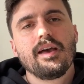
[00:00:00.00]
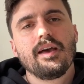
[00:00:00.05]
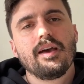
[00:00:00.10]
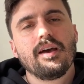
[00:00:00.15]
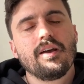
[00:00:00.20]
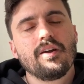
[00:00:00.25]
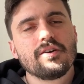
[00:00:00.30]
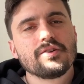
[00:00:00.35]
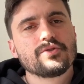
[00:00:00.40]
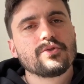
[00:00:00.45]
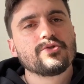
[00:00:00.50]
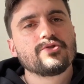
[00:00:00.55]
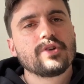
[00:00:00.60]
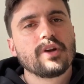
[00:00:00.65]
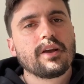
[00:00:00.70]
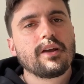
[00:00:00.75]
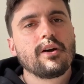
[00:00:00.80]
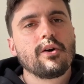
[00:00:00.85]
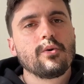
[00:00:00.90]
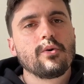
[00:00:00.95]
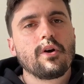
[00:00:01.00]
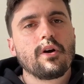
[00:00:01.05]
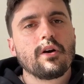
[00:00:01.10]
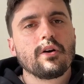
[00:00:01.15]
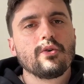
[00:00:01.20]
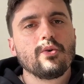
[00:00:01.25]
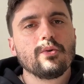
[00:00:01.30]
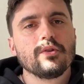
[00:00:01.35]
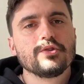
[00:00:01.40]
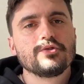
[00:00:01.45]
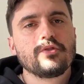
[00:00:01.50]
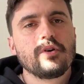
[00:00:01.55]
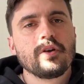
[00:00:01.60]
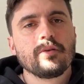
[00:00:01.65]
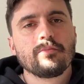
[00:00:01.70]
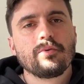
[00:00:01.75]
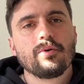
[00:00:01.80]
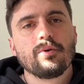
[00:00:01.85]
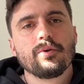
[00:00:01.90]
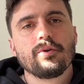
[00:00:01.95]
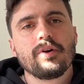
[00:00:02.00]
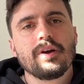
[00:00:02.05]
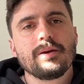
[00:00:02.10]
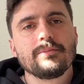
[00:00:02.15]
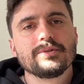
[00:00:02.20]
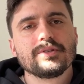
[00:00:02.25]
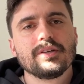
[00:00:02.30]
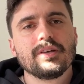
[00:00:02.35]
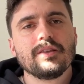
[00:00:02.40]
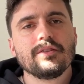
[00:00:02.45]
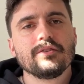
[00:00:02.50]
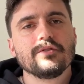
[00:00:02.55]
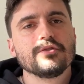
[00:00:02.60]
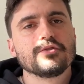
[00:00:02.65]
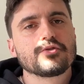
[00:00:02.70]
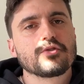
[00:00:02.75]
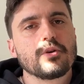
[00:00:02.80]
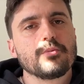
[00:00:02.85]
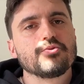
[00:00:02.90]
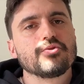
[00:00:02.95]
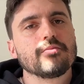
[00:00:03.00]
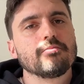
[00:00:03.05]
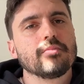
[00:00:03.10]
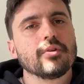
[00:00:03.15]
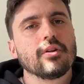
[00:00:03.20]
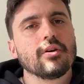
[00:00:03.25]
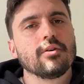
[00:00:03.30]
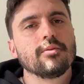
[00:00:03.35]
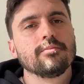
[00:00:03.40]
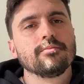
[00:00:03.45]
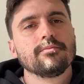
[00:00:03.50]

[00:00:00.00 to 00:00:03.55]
and also check out our goalie training programs in the description below.